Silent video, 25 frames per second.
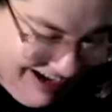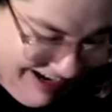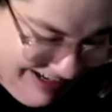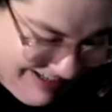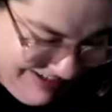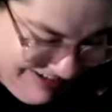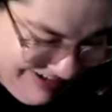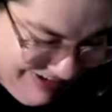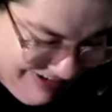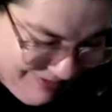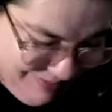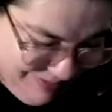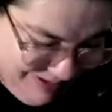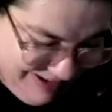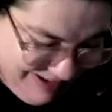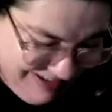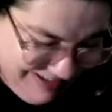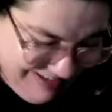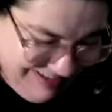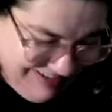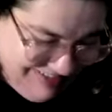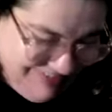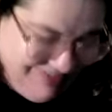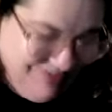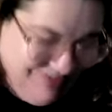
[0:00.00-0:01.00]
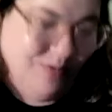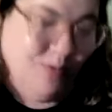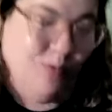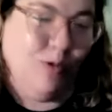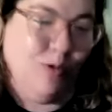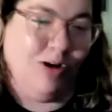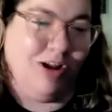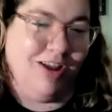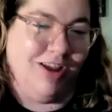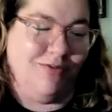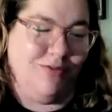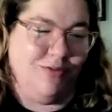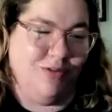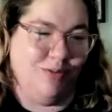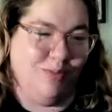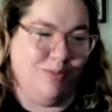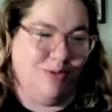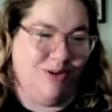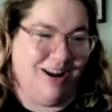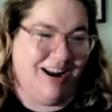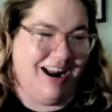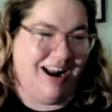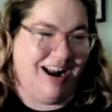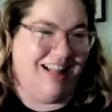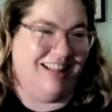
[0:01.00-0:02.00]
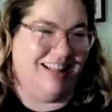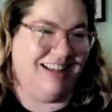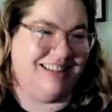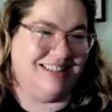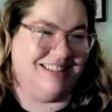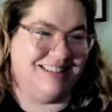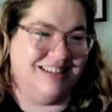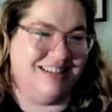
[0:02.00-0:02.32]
it too, but we'll give you the point, Alex.